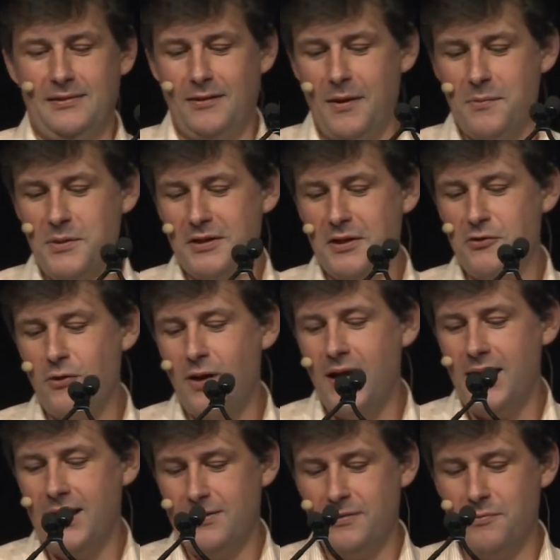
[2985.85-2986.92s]
So I'm going to
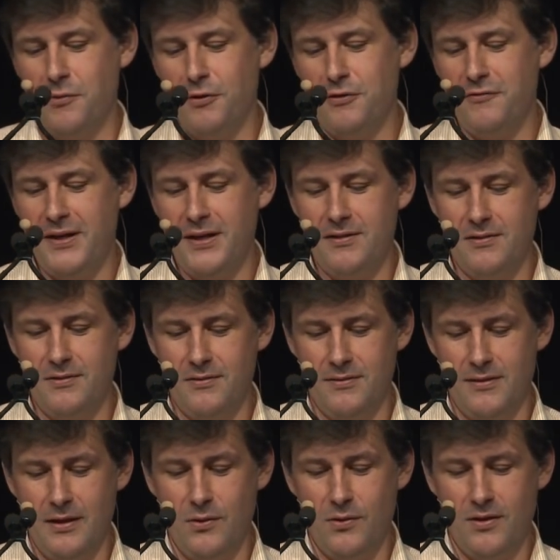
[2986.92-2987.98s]
try to motivate
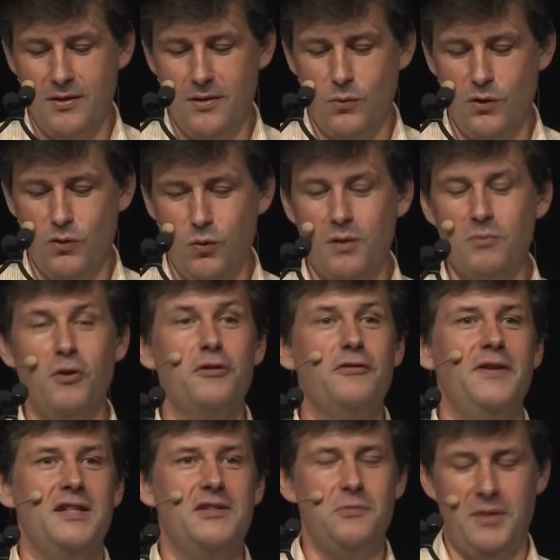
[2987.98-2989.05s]
you with what
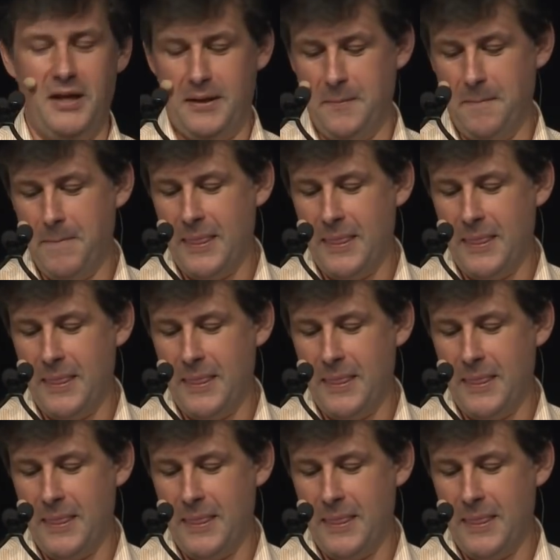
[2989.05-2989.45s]
motivates me.